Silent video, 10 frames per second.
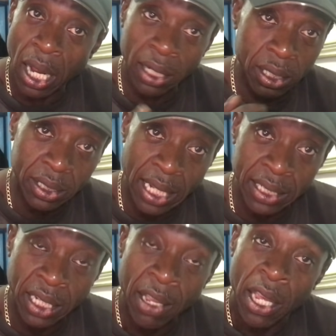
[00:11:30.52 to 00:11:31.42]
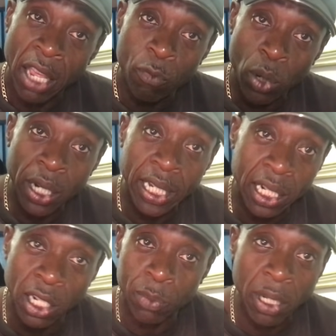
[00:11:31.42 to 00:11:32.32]
understand, yeah, if working
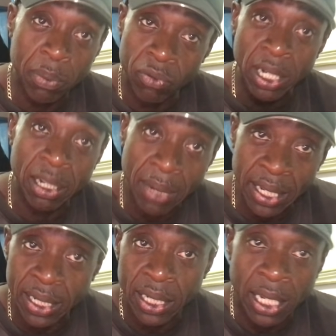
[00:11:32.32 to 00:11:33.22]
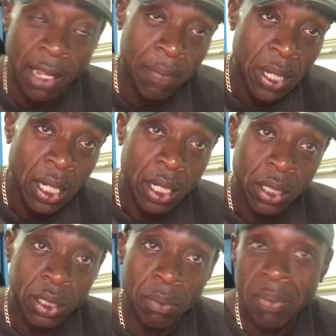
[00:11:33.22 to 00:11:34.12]
class people really make it, yeah,
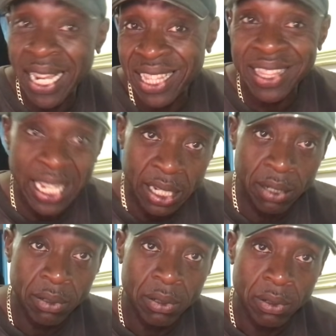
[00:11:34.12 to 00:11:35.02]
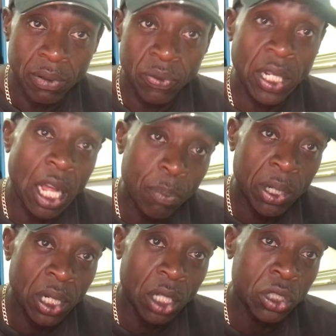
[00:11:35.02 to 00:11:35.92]
the main thing for the upper
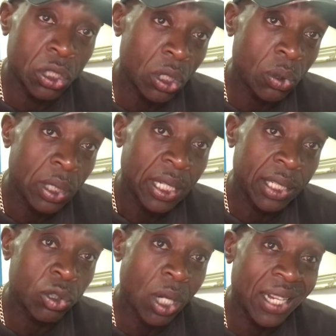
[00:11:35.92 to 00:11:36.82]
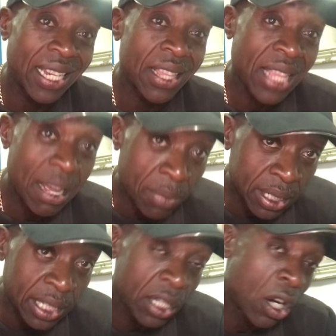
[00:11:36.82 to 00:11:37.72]
class to do is try and get that
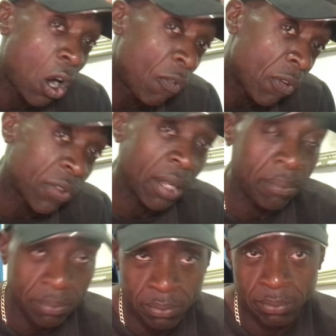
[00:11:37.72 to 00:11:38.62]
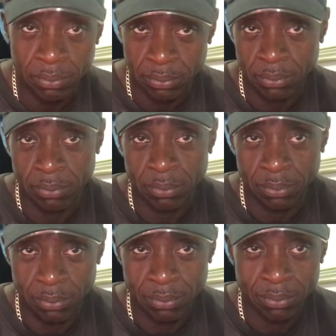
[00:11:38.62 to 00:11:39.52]
money off of
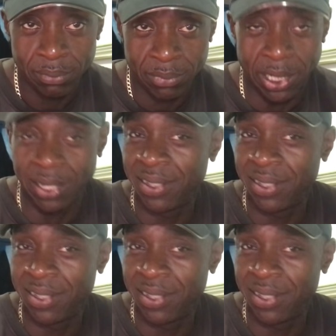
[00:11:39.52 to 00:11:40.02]
them.